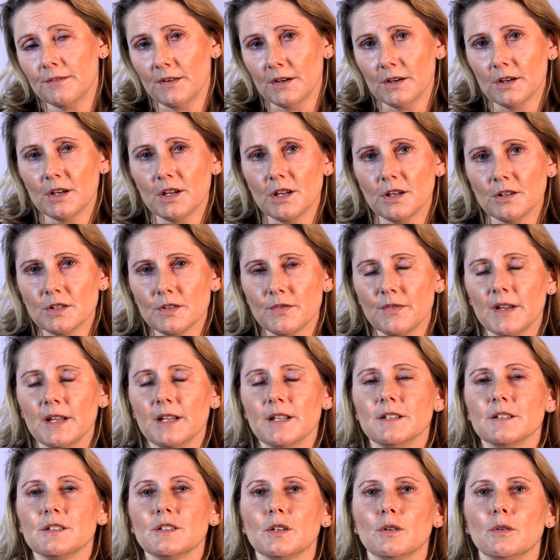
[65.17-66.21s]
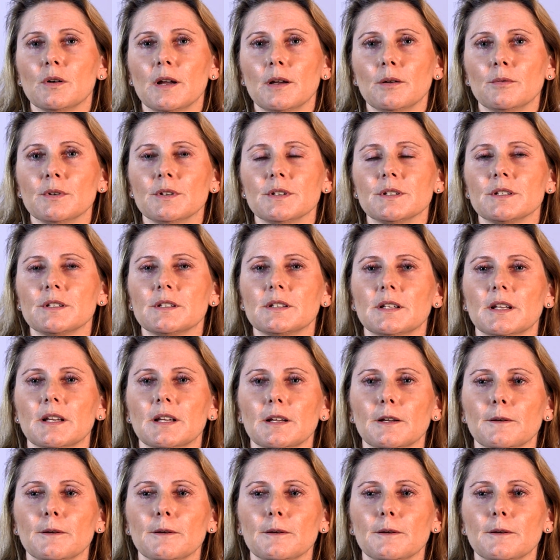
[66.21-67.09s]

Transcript: varicose veins. So I was